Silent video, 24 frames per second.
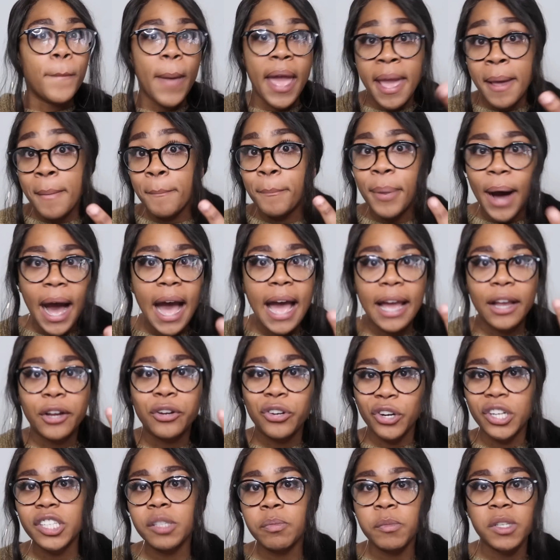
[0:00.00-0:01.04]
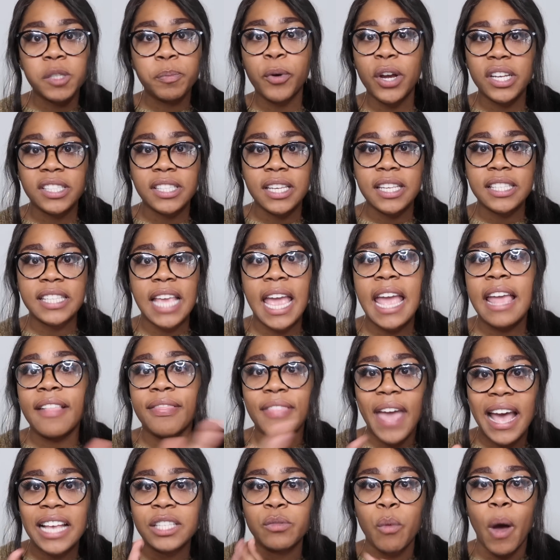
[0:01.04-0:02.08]
and bought Christmas presents
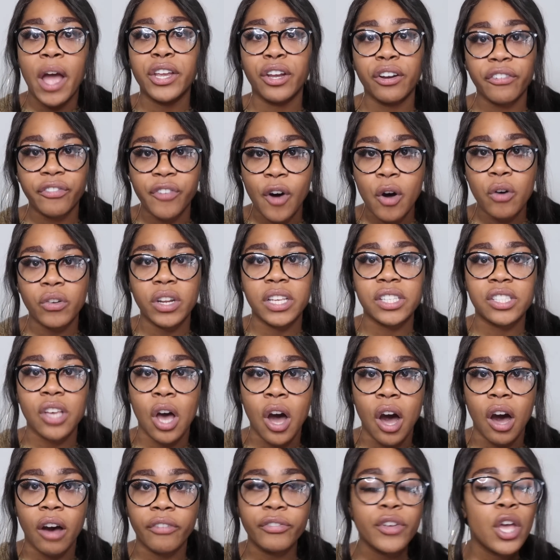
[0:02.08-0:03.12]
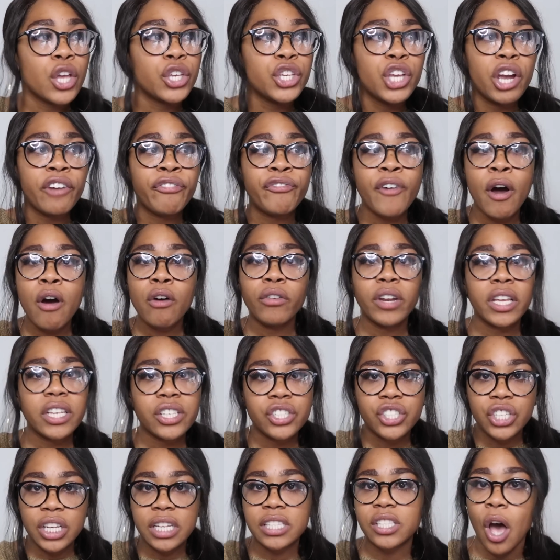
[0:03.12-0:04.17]
and that's why your phone is off. Your phone
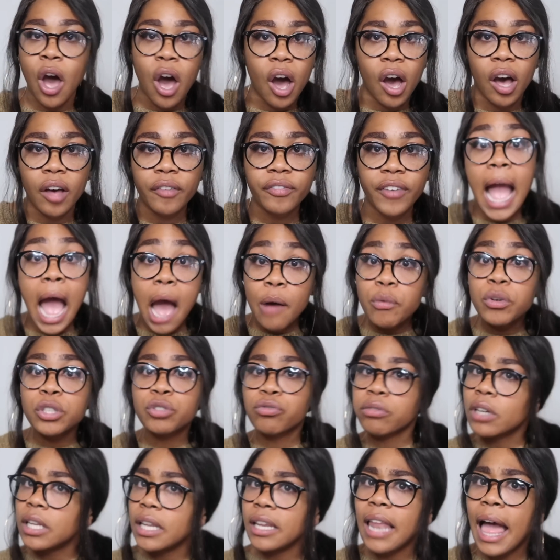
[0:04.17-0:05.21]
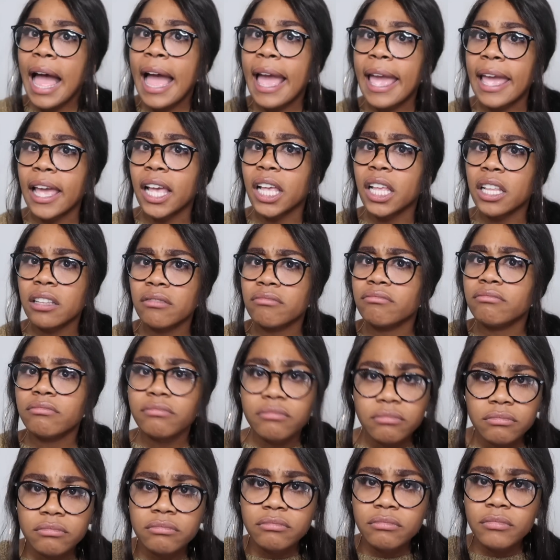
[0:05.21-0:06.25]
is just off. I was really like,
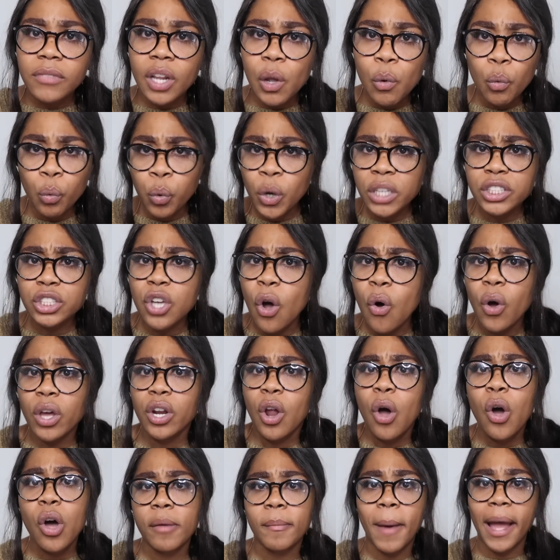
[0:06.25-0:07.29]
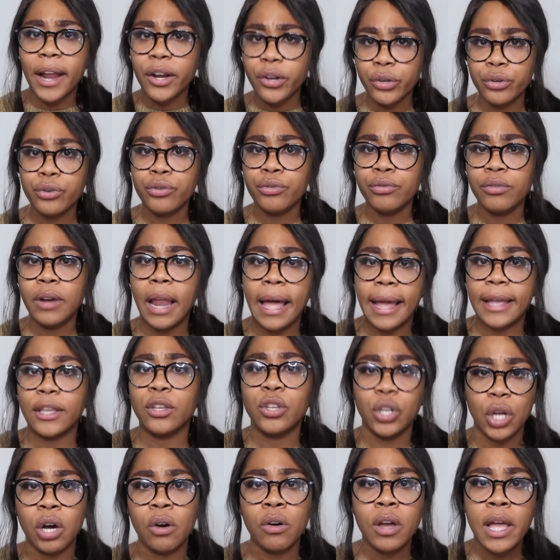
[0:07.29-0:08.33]
what's going on, my dude? Like,
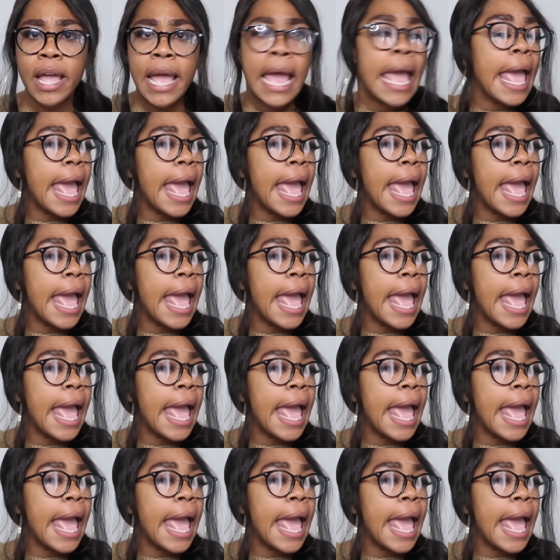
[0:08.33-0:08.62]
you know?